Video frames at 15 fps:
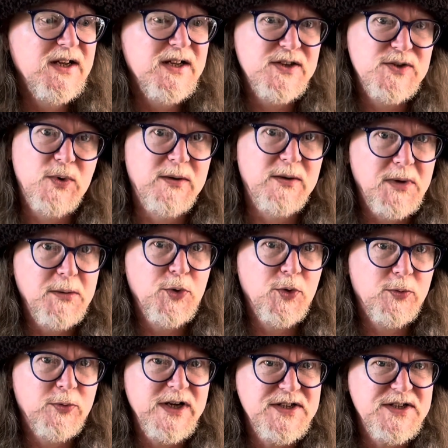It's one of my more
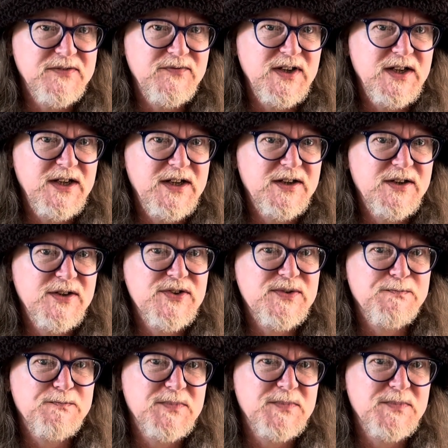recent videos,